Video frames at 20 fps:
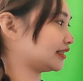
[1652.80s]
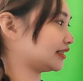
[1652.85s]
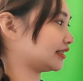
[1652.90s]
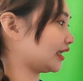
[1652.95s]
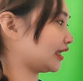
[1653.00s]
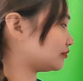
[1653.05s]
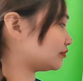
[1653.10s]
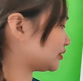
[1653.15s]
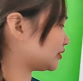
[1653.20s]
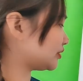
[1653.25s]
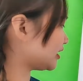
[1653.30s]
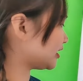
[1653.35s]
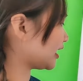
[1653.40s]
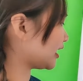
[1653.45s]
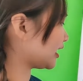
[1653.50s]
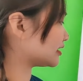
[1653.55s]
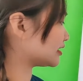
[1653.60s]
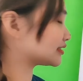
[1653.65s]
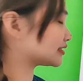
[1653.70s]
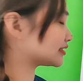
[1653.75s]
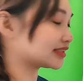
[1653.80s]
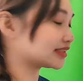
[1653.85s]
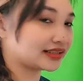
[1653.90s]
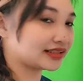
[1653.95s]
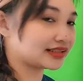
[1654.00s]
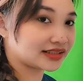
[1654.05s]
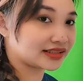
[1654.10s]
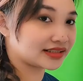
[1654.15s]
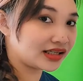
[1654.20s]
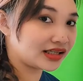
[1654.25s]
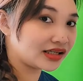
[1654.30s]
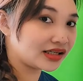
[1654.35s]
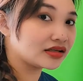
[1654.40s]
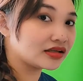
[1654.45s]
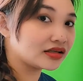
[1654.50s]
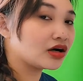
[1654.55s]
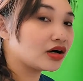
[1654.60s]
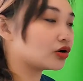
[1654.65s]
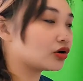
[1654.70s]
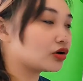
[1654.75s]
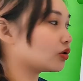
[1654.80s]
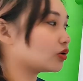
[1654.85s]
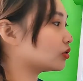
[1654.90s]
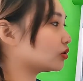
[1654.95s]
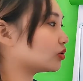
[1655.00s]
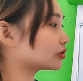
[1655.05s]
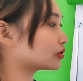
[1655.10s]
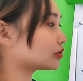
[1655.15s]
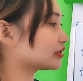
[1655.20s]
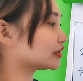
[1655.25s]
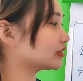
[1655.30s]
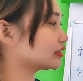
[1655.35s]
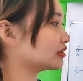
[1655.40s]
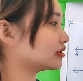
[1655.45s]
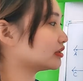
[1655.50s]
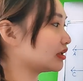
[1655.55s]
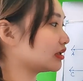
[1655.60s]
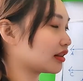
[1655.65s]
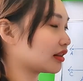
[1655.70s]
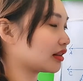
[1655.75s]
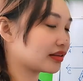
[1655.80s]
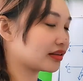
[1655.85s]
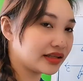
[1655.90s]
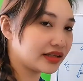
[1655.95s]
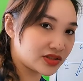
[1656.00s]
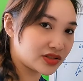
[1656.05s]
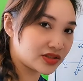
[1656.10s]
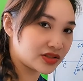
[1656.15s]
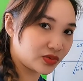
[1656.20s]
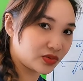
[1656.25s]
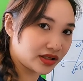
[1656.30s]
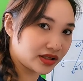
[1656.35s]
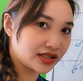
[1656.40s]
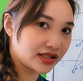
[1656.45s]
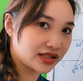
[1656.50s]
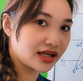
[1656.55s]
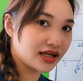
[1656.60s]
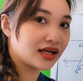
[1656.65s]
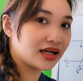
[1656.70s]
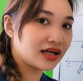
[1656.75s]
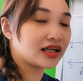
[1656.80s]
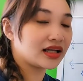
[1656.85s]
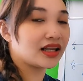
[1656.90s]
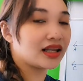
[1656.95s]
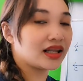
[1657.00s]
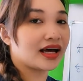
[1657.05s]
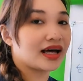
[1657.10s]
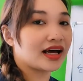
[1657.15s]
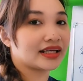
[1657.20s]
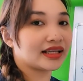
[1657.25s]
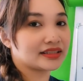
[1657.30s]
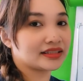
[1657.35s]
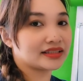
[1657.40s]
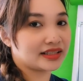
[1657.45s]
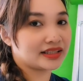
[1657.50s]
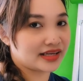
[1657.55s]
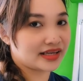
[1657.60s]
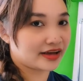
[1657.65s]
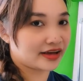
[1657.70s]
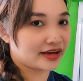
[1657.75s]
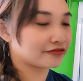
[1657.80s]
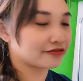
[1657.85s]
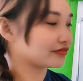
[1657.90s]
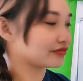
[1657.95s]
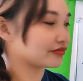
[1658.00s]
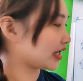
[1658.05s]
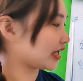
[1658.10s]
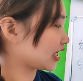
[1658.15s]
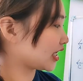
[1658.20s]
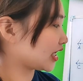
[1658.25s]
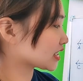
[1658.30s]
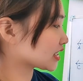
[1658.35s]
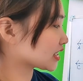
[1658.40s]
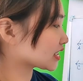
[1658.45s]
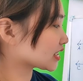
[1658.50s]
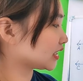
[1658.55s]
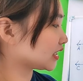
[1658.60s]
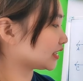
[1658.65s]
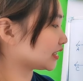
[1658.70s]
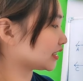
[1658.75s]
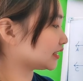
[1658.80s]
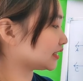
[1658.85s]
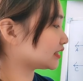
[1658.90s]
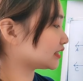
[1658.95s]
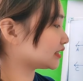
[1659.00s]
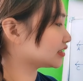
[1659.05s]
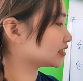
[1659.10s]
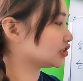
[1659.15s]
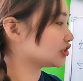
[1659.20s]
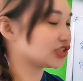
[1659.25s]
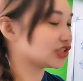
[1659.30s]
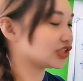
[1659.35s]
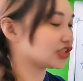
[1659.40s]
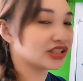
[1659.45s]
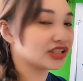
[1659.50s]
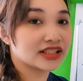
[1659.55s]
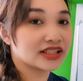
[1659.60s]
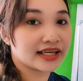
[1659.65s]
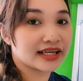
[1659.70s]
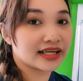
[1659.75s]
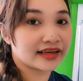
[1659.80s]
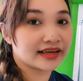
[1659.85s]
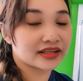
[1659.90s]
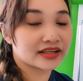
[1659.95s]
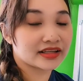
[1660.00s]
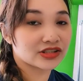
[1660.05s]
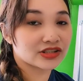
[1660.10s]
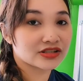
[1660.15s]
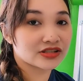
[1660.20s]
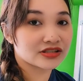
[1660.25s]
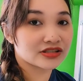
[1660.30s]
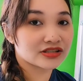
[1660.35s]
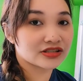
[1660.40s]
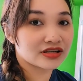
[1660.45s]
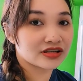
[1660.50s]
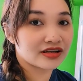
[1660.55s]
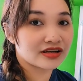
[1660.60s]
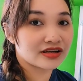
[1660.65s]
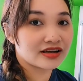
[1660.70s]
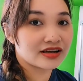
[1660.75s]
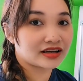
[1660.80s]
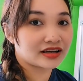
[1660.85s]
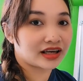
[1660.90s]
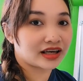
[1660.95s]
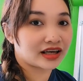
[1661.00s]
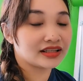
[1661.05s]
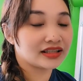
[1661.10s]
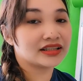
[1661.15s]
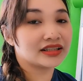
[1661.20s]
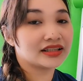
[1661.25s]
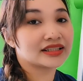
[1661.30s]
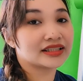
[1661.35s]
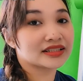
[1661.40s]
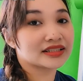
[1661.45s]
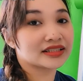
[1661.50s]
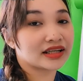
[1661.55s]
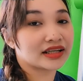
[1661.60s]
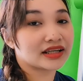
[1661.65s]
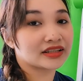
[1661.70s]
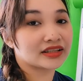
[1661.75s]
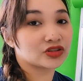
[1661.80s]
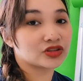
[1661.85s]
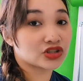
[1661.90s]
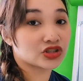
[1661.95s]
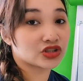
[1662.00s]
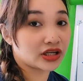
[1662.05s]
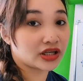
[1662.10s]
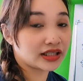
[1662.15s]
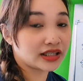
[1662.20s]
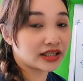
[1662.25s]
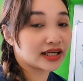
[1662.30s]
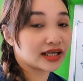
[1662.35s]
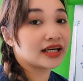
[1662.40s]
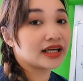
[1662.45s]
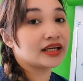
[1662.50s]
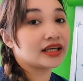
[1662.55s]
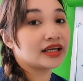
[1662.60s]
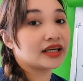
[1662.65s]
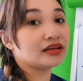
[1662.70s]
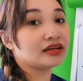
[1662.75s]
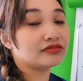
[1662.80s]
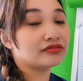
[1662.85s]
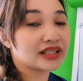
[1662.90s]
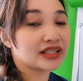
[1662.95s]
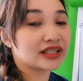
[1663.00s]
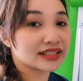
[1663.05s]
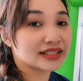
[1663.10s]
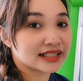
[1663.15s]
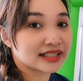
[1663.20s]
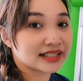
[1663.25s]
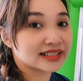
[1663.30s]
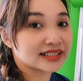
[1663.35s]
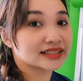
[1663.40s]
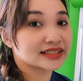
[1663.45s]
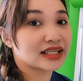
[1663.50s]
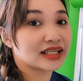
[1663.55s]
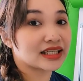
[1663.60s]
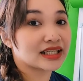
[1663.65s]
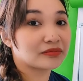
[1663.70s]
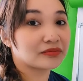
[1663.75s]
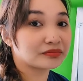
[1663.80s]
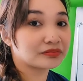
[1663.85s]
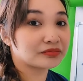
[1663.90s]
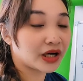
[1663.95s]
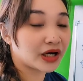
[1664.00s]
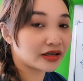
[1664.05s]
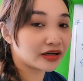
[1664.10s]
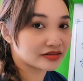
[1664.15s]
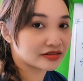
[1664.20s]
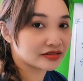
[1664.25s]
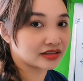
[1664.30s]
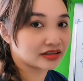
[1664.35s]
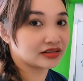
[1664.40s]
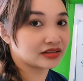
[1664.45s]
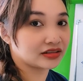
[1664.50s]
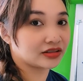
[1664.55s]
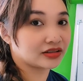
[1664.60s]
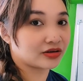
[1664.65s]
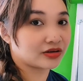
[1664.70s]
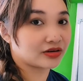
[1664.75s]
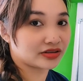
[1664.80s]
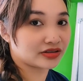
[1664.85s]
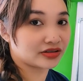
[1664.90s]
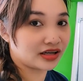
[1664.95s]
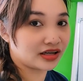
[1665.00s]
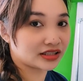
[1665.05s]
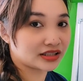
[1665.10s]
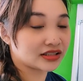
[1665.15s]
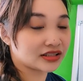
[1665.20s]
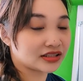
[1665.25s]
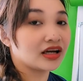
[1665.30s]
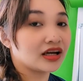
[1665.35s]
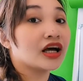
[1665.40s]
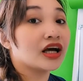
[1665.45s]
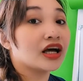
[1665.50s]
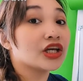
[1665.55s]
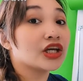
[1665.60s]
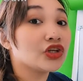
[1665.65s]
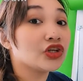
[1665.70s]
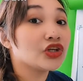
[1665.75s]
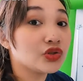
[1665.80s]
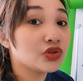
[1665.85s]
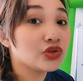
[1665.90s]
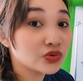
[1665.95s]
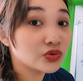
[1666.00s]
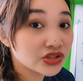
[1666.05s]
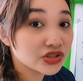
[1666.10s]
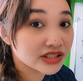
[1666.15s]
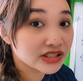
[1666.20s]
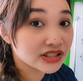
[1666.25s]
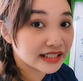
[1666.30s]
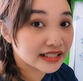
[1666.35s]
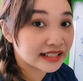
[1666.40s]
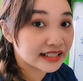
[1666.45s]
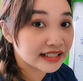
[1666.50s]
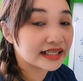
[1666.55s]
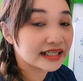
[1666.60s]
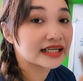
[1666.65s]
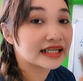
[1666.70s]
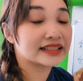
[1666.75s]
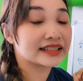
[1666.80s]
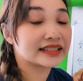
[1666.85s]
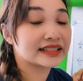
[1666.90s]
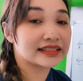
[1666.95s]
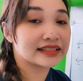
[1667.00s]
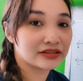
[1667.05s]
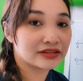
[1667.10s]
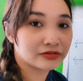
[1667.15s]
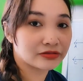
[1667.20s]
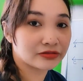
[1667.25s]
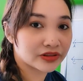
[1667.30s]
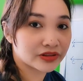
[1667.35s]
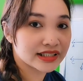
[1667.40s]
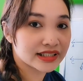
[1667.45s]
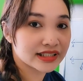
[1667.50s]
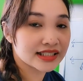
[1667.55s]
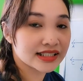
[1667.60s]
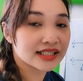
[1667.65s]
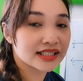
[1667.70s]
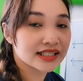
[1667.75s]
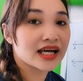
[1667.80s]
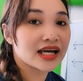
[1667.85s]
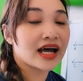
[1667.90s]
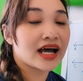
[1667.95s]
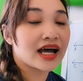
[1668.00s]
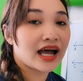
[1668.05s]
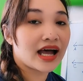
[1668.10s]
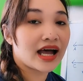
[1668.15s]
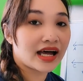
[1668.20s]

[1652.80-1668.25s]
line AB and CD, or this one, line EF and line GH? Okay, let's try to check if this is parallel or not using the different